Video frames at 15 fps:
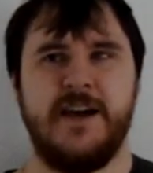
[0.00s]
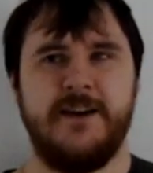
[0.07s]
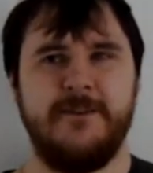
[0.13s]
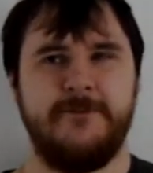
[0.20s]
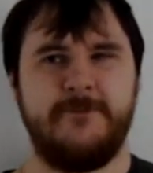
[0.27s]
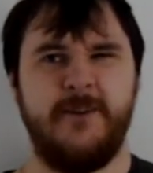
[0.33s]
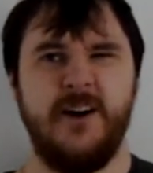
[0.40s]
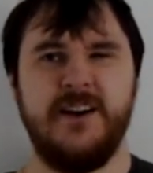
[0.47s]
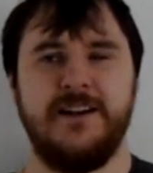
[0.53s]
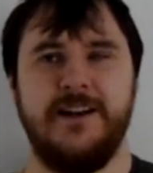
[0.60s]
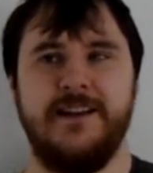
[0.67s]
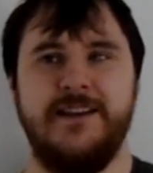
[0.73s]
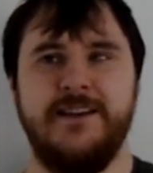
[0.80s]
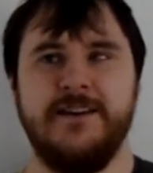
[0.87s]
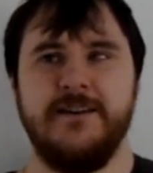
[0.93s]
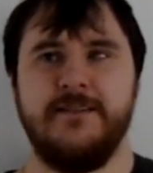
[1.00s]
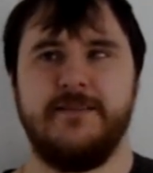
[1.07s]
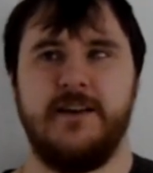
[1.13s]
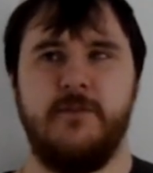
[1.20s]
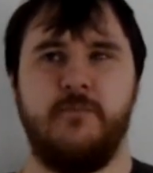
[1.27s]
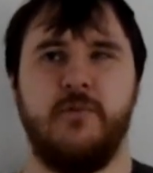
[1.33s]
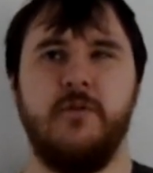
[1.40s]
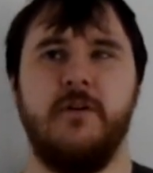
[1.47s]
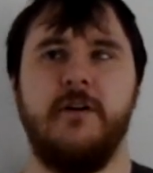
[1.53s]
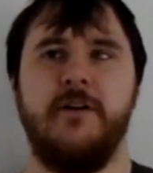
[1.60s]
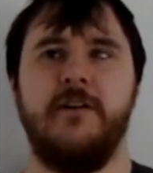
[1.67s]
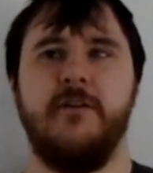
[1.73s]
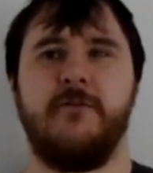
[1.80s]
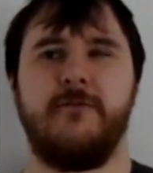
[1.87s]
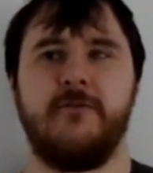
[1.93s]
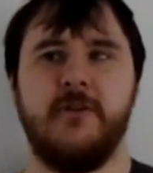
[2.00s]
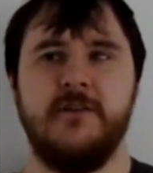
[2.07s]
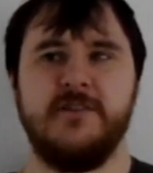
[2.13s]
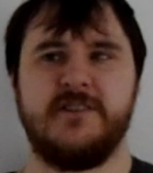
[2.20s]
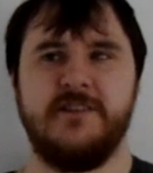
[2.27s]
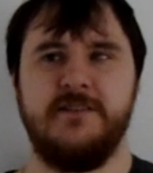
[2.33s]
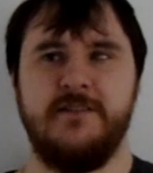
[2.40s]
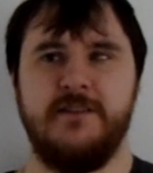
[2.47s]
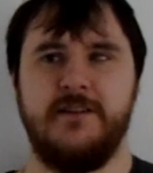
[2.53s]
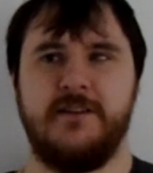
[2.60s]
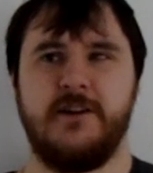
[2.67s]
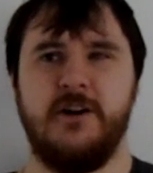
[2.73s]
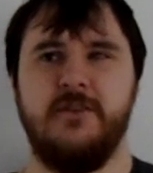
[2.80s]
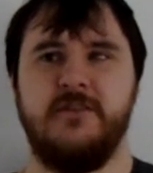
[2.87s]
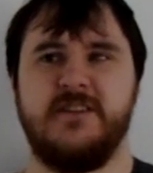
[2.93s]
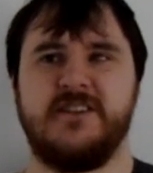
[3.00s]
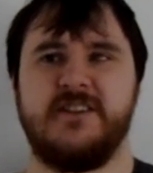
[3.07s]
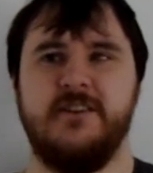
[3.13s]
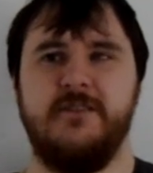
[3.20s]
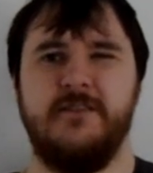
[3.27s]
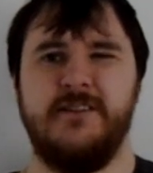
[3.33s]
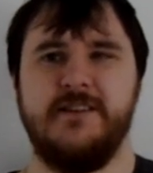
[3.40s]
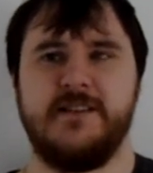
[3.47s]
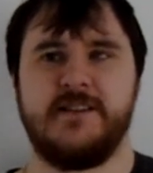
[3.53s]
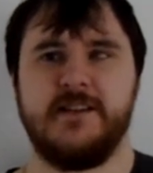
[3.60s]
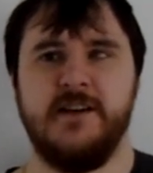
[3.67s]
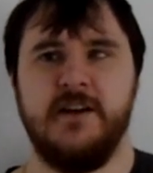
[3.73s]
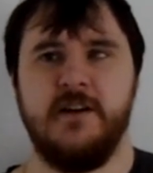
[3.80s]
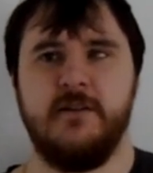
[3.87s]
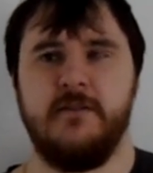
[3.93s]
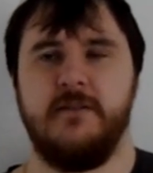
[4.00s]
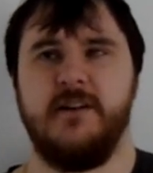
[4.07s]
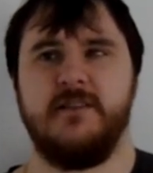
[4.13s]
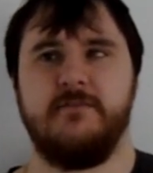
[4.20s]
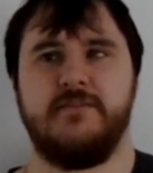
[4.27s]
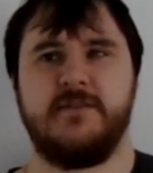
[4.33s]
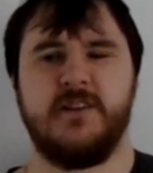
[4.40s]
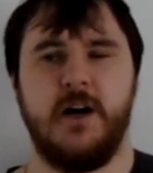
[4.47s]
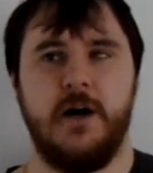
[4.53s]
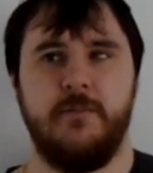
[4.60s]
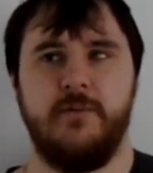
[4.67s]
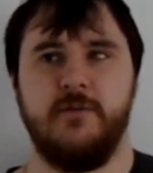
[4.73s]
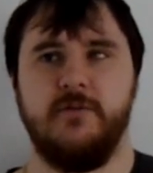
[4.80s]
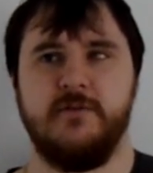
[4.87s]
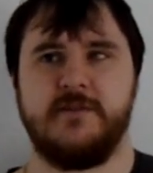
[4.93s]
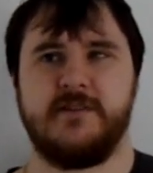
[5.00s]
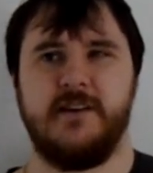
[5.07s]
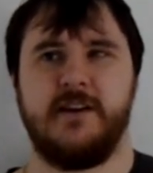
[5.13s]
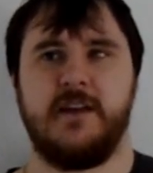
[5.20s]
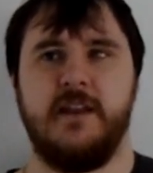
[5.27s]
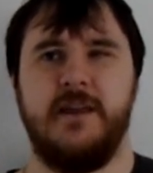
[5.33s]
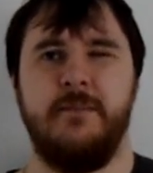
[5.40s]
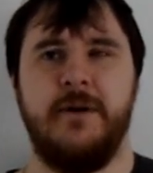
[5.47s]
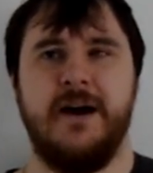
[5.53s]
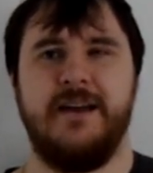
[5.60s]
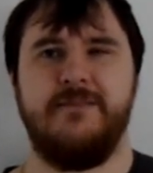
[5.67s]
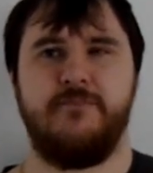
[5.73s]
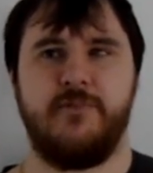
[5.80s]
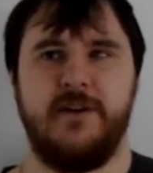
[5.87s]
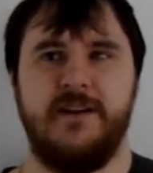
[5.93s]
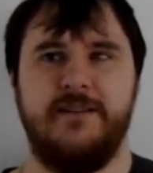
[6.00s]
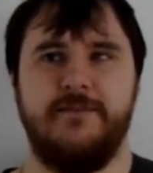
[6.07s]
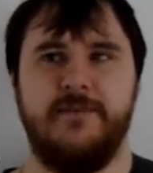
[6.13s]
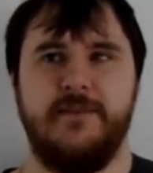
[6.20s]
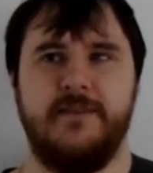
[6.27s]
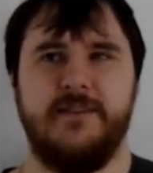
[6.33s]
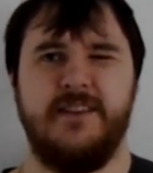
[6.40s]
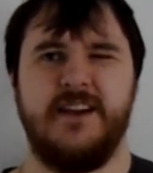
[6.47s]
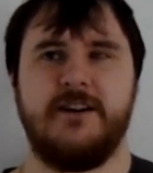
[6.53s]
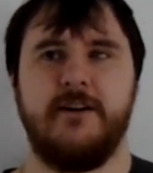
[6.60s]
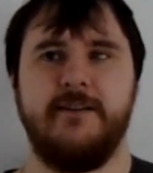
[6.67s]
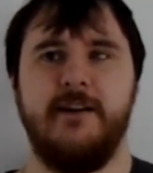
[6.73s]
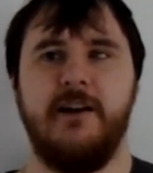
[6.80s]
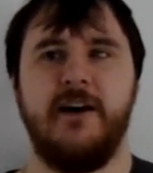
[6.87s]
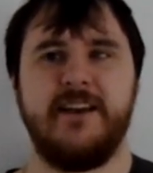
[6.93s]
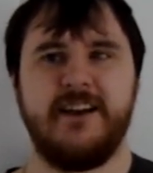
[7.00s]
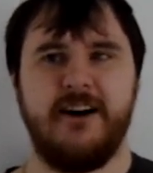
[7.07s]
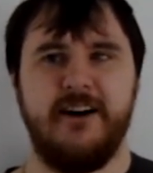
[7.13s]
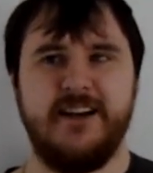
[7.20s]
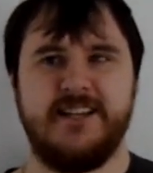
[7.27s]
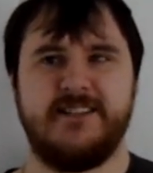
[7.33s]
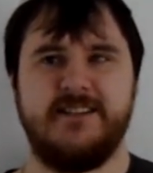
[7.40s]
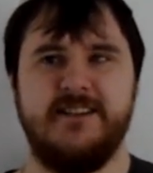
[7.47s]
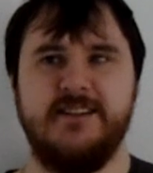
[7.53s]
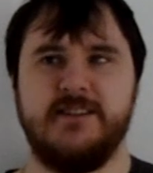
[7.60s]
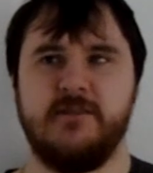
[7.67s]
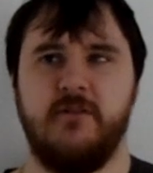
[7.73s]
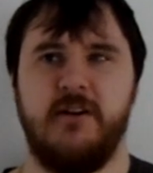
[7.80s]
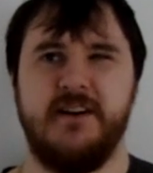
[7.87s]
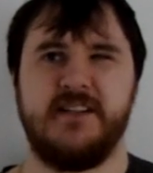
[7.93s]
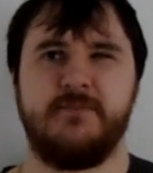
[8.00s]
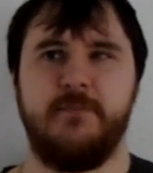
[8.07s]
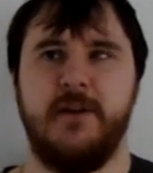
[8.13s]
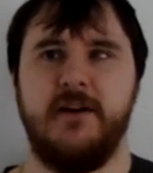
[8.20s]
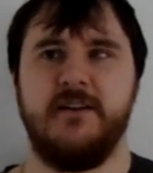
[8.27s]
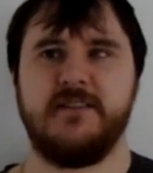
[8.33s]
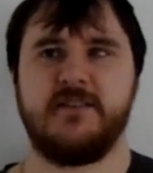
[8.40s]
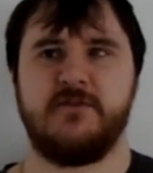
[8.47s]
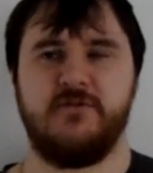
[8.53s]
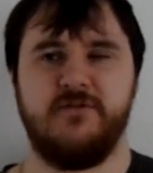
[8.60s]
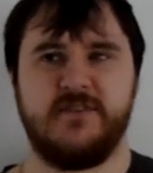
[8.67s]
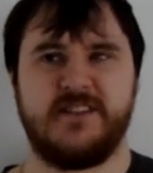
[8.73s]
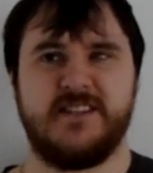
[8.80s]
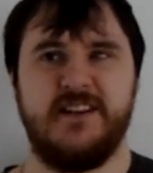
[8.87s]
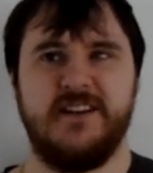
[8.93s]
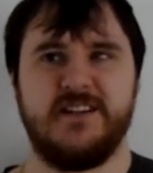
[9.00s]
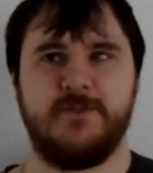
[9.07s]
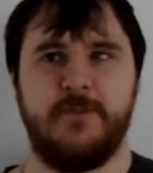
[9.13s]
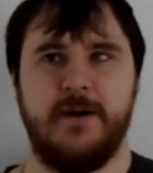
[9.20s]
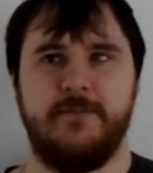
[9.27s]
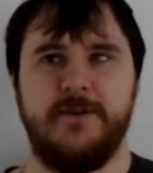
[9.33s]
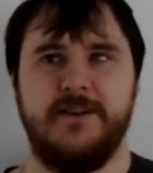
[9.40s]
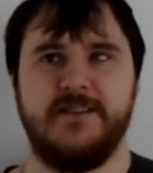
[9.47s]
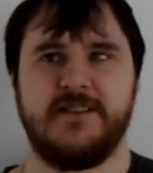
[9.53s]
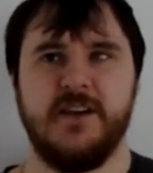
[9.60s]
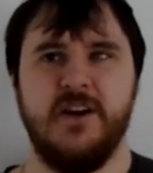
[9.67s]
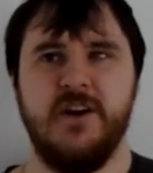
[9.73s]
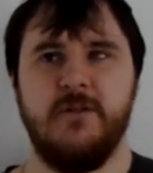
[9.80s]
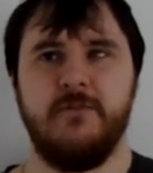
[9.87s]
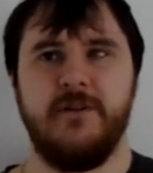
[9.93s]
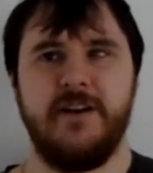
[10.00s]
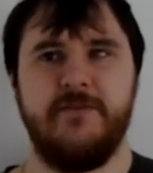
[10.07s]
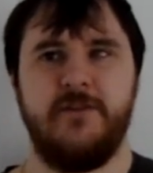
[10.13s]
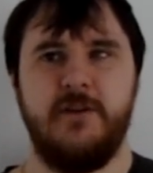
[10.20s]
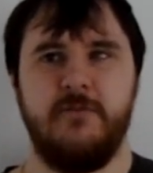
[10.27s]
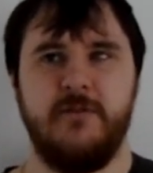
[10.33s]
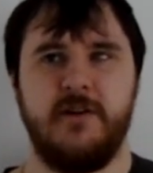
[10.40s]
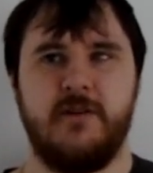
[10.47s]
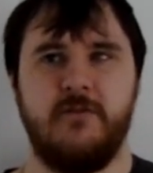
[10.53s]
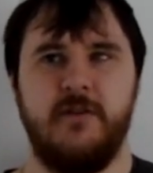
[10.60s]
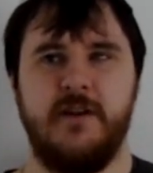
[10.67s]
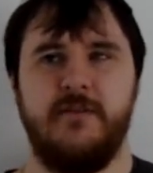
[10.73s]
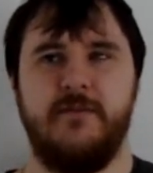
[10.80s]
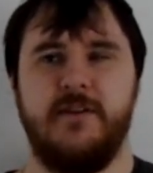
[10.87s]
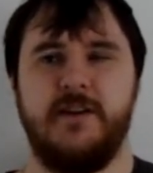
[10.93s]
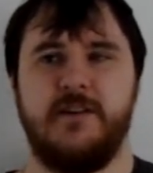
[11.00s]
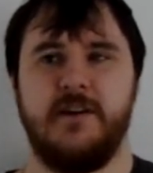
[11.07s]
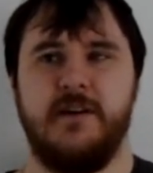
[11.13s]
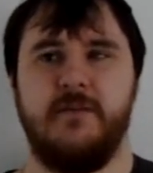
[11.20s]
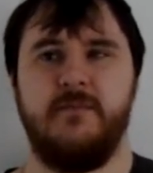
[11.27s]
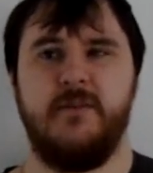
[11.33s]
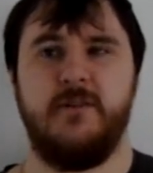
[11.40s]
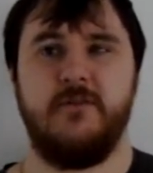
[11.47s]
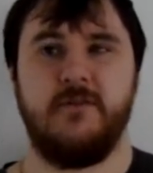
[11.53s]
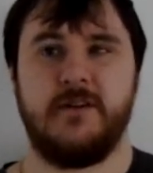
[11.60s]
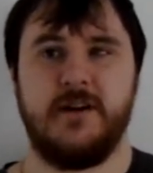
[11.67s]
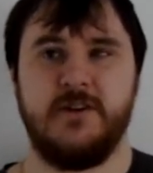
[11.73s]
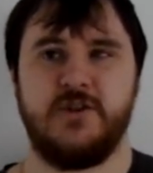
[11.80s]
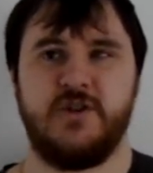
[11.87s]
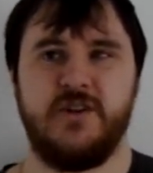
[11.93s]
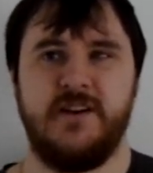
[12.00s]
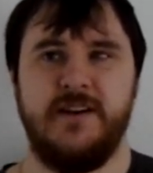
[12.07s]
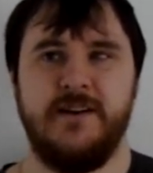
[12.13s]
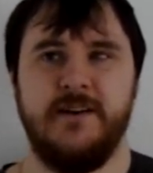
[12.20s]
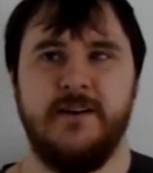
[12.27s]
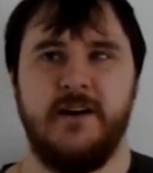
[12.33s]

And finally, they brought on frozen Coke sodas, like samples. Like they might bring, they're kind of like ices or ice blasts or slush puppies, whatever you want to call it in like in your country.